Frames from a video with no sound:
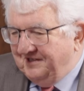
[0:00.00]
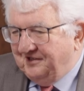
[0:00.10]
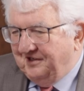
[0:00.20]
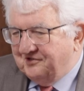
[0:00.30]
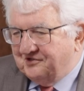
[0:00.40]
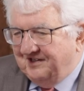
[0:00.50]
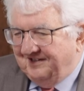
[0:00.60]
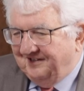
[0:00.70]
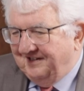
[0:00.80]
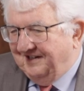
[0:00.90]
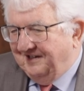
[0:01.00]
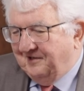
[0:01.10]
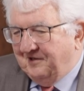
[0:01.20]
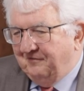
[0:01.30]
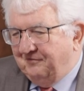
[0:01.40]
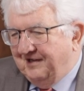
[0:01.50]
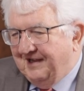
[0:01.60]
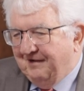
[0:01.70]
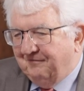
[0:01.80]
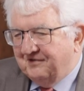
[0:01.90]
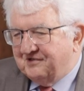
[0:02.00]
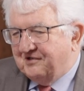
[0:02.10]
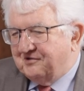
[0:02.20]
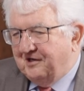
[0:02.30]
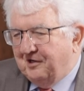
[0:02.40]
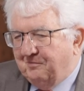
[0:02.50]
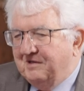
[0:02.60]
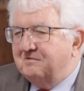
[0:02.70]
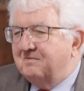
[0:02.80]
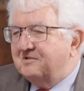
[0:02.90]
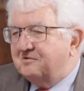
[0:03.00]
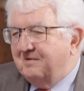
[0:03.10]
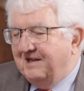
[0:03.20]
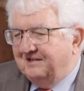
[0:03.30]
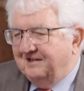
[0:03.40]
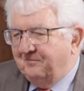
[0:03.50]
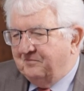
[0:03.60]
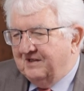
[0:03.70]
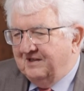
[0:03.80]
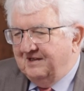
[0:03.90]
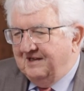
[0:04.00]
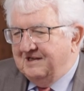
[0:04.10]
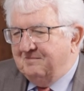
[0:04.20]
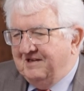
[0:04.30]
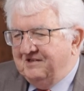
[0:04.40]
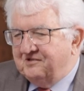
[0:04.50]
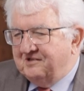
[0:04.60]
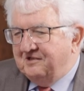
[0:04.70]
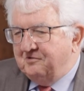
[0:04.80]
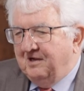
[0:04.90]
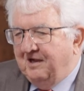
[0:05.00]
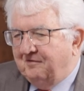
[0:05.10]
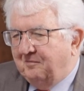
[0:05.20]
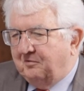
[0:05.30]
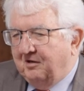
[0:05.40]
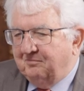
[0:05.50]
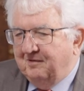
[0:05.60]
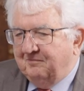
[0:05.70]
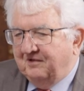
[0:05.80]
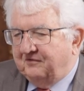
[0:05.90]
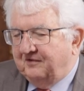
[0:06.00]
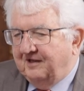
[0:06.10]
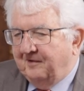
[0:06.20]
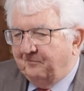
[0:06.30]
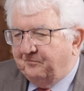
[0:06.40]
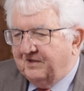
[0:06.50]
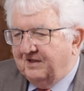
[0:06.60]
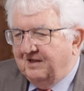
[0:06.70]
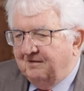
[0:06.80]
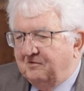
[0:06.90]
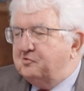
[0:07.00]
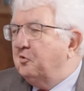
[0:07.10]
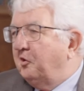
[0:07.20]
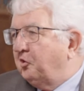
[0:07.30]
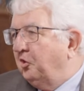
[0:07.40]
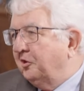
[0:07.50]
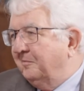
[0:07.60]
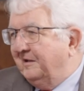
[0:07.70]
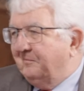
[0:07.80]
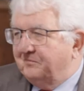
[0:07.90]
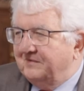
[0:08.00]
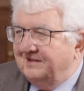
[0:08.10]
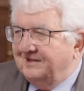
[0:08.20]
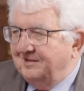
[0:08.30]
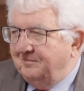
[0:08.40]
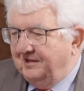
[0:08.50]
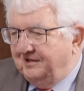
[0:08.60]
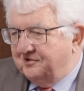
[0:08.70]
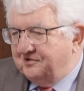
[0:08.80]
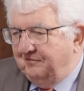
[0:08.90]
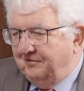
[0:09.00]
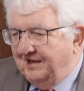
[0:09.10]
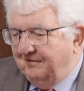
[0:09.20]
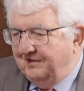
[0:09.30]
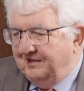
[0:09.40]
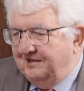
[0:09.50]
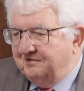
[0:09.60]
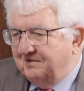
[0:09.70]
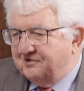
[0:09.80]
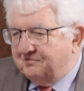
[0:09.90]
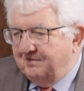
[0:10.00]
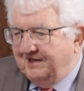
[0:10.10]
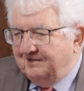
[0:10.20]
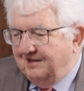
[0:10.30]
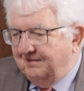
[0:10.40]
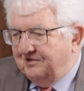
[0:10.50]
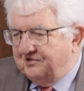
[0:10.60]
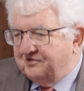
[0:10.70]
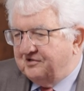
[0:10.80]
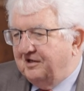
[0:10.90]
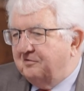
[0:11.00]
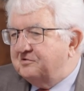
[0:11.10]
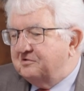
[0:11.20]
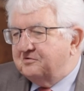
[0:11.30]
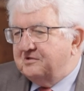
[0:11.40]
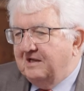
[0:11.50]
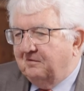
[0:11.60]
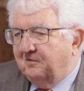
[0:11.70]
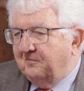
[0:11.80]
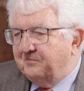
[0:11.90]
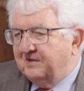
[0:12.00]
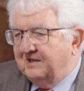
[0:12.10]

Because if you have such a low interest rate, it means that you have a problem with your economy. Because if you have an interest rate which is close to zero,